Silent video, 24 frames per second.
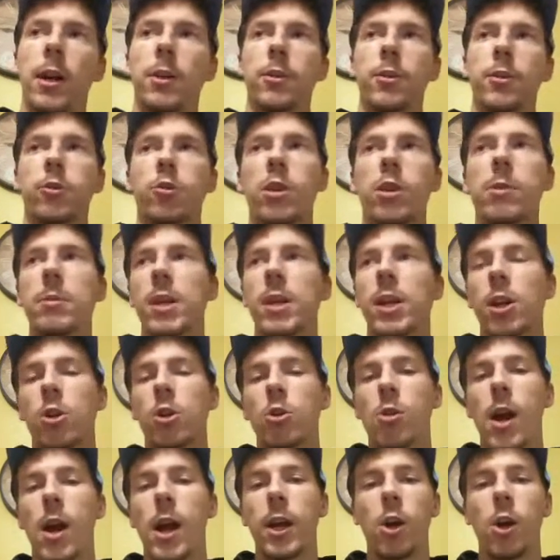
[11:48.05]
screaming and
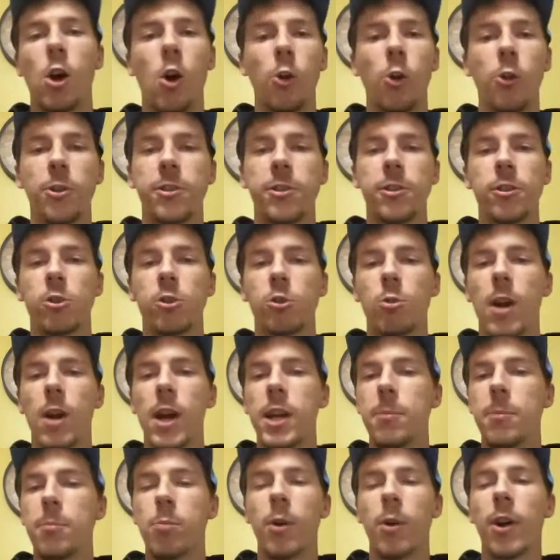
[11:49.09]
crying, oh, this is
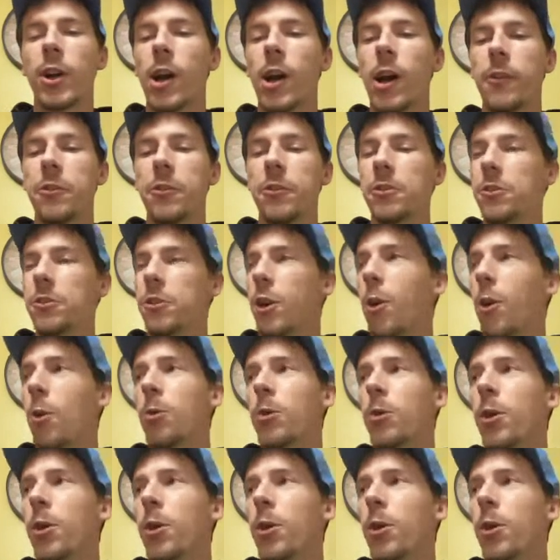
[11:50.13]
great, bring on the snow.